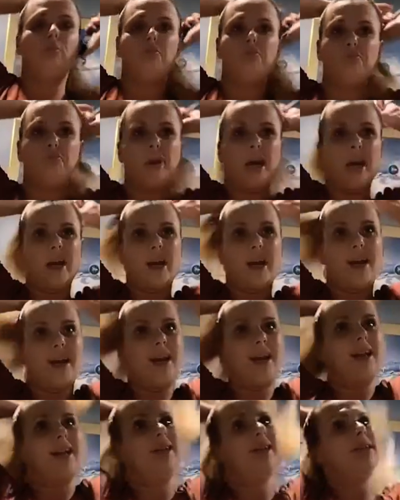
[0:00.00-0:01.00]

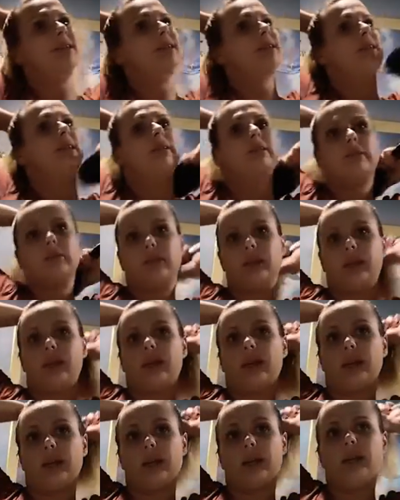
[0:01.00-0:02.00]
bandana style
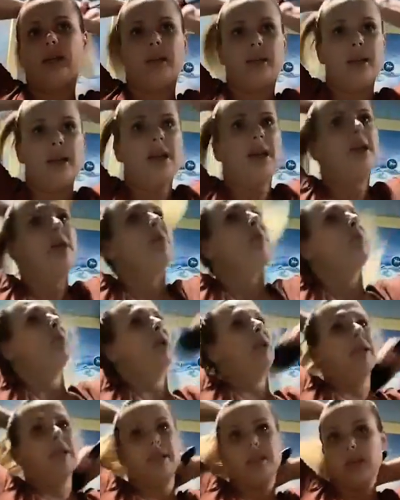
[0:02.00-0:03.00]
tie. But
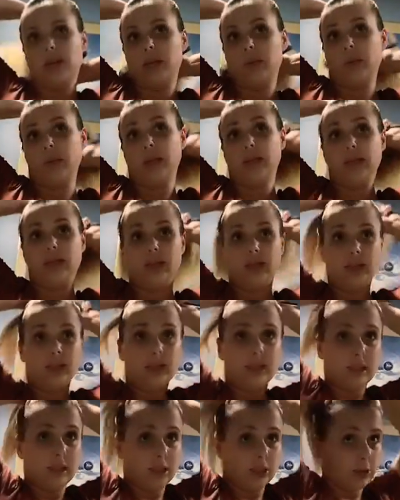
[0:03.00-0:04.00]
it's not a bandana, it's
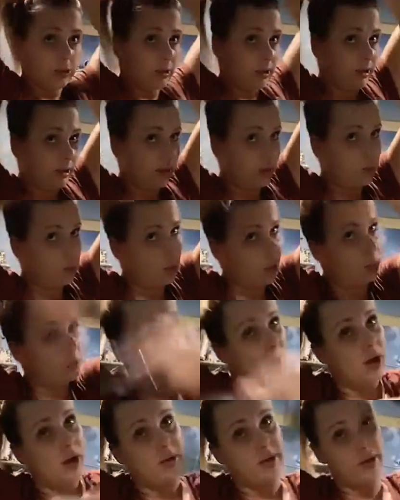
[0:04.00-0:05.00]
literally like a burp
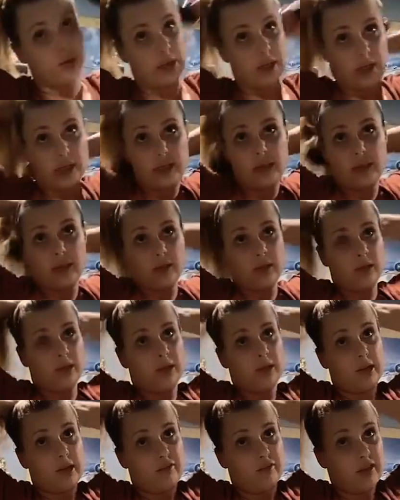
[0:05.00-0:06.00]
cloth, you guys. This is how
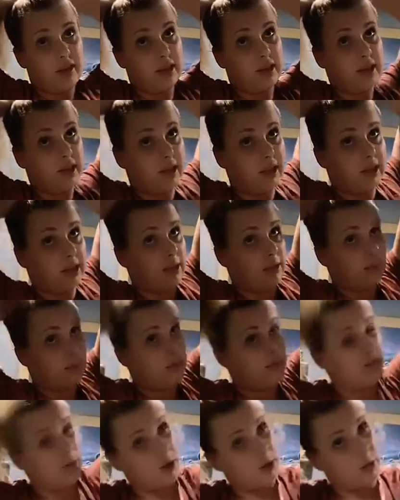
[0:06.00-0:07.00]
fancy I am.
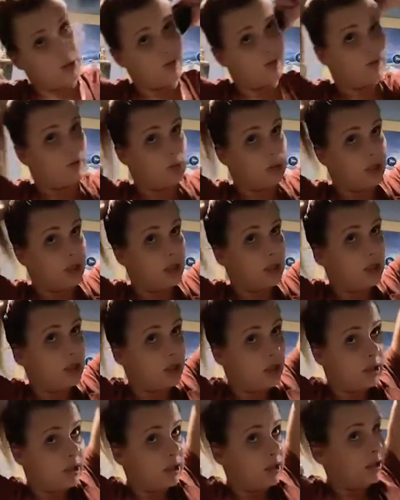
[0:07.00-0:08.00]
Mom of 3.
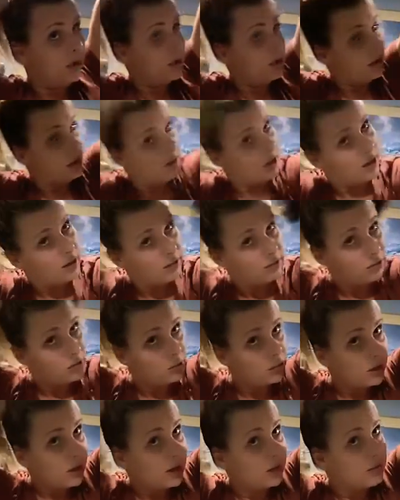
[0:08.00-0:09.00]
If you're
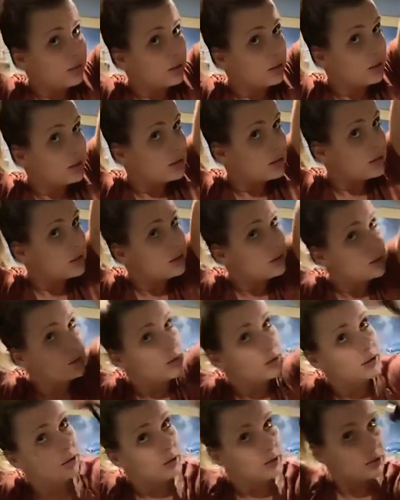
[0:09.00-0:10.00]
laughing, it's because you
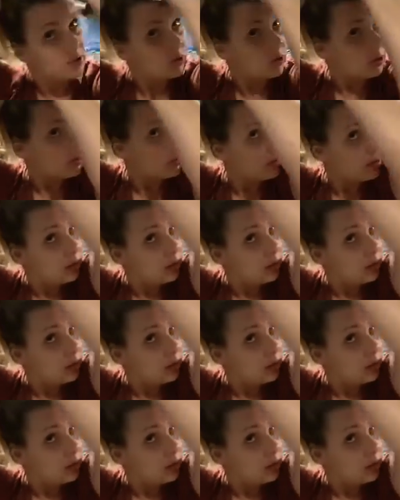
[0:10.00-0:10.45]
know the struggle.